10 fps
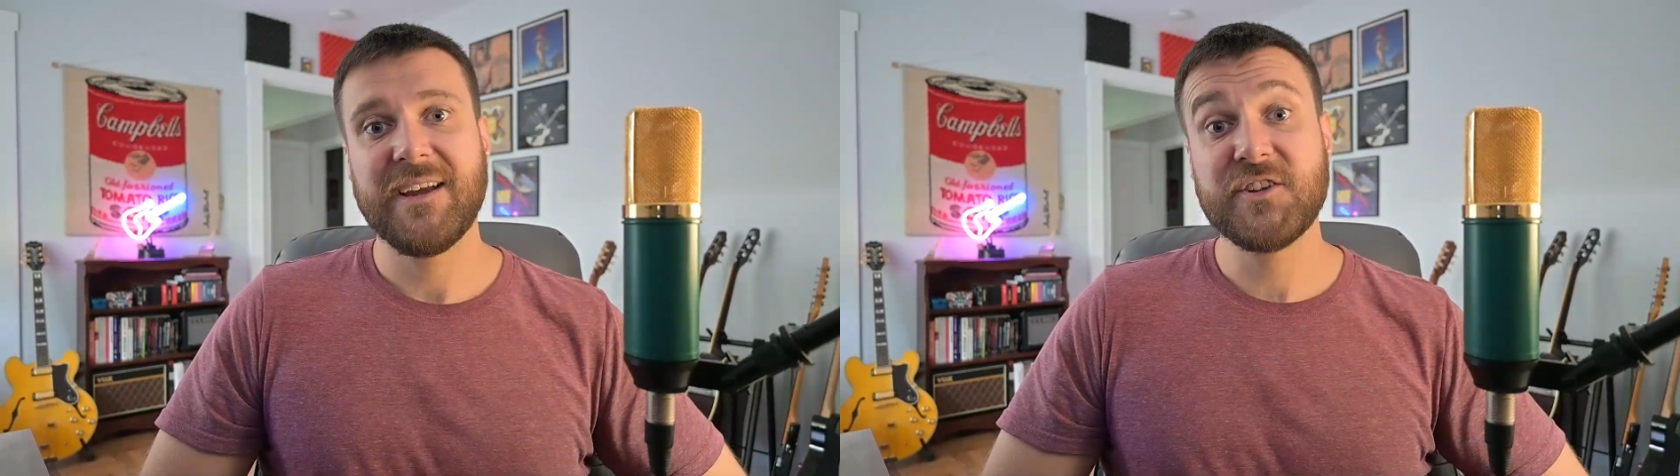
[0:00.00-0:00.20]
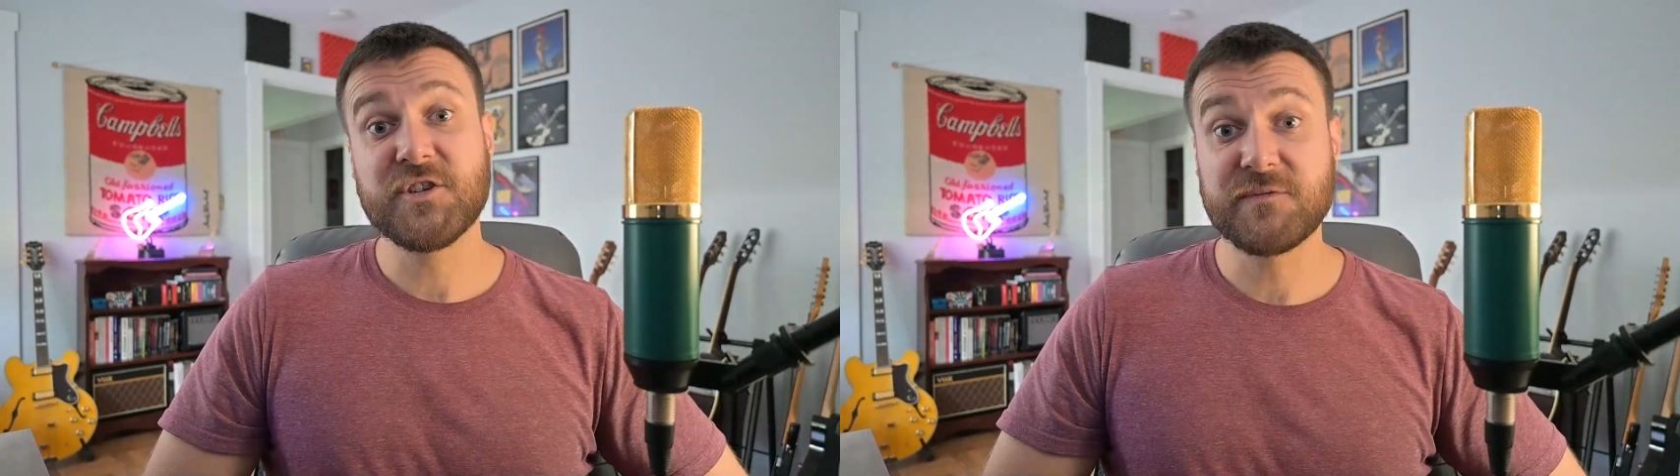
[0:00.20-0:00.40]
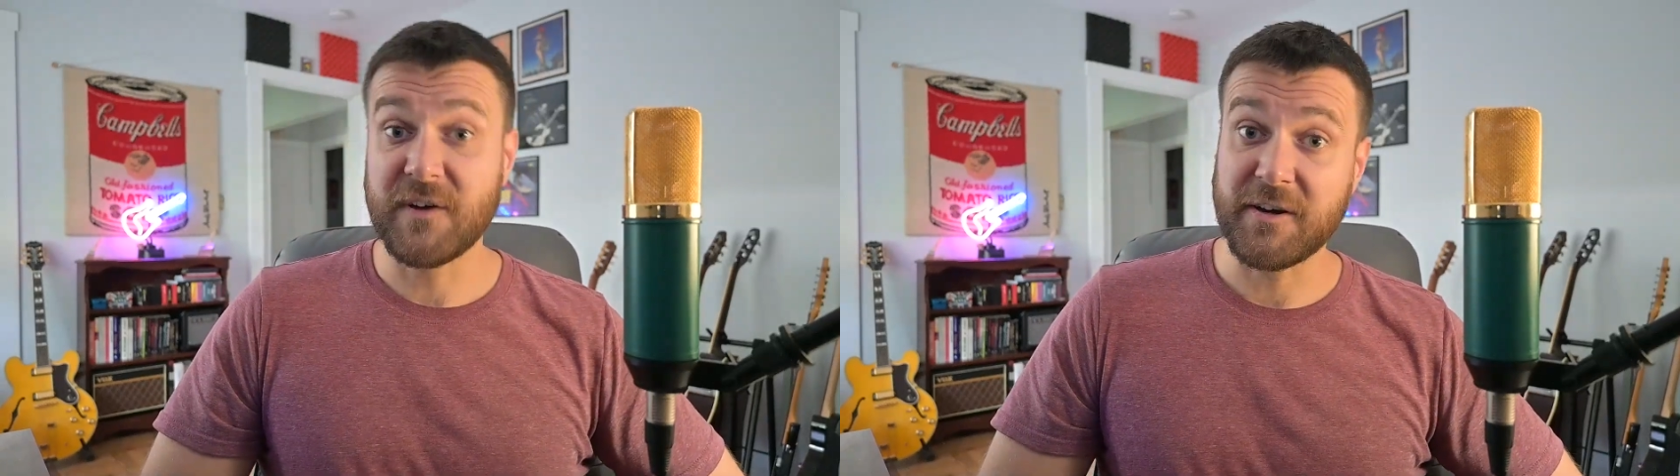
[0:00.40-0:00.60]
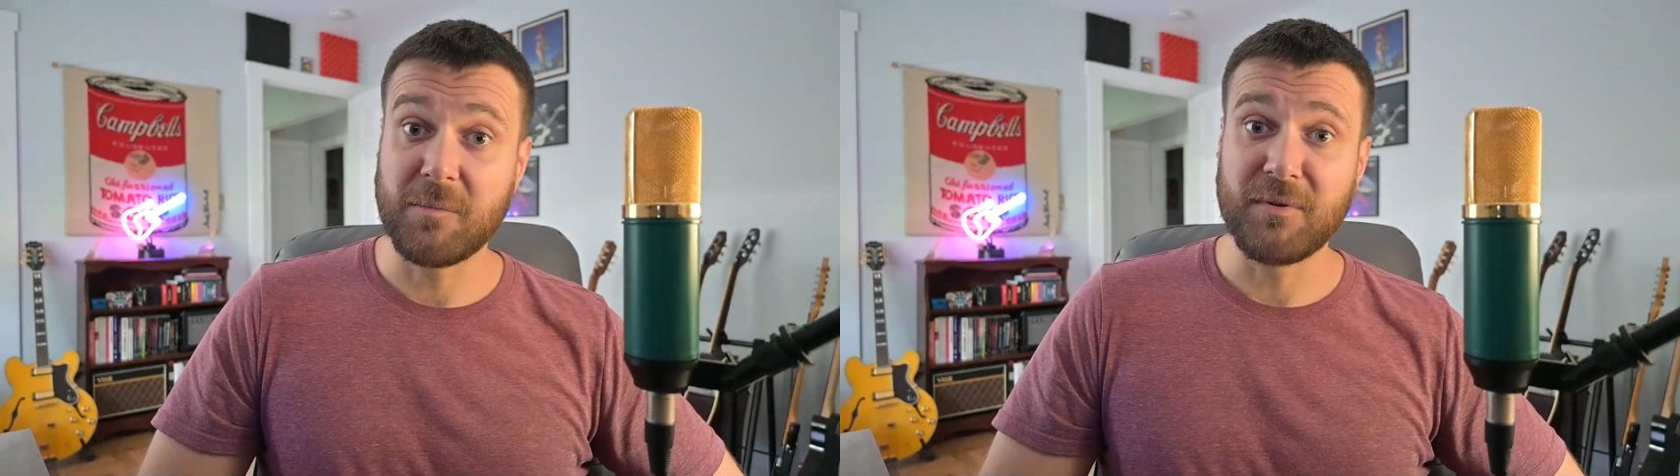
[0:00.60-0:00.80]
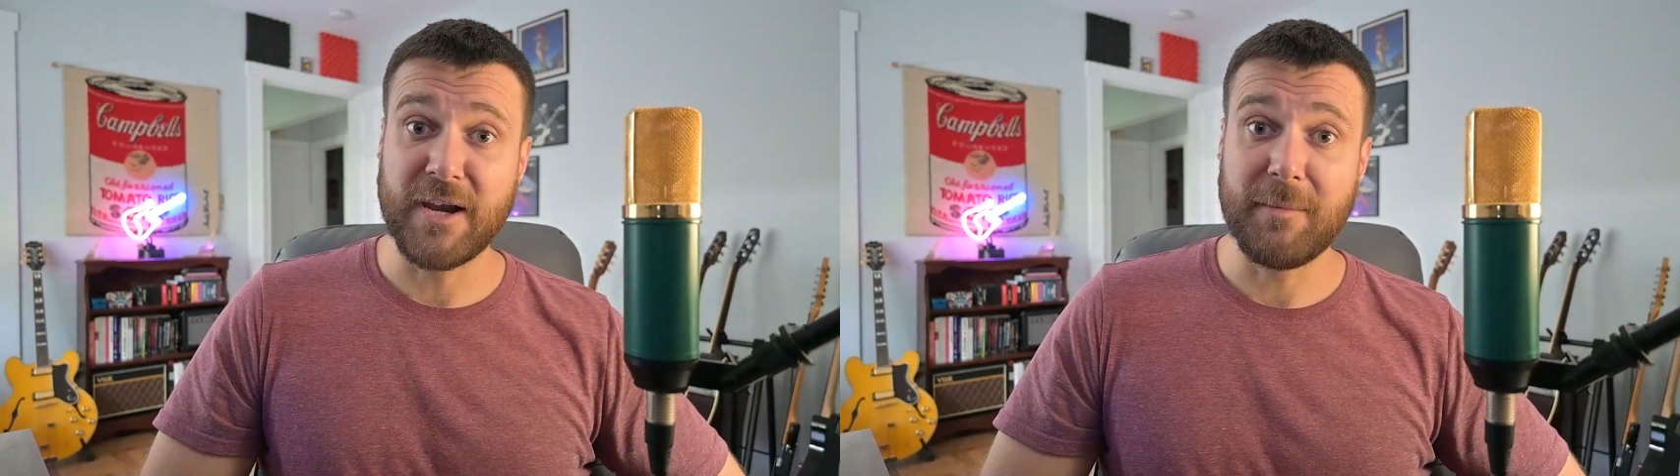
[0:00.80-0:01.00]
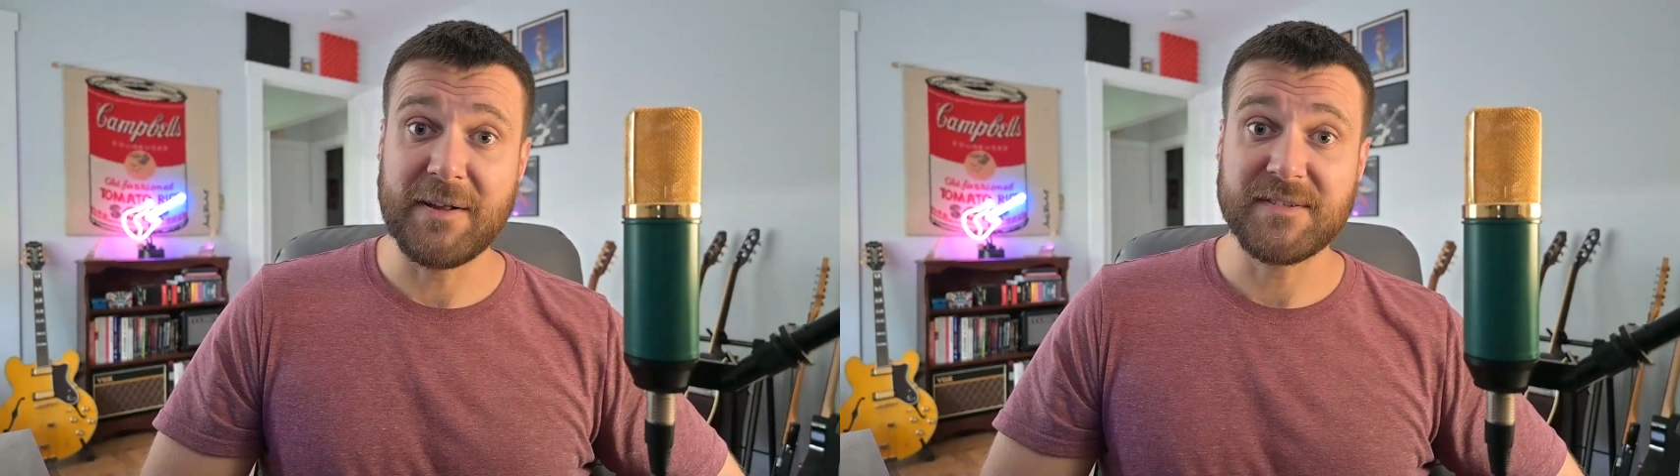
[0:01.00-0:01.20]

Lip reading: it's just fun to complain about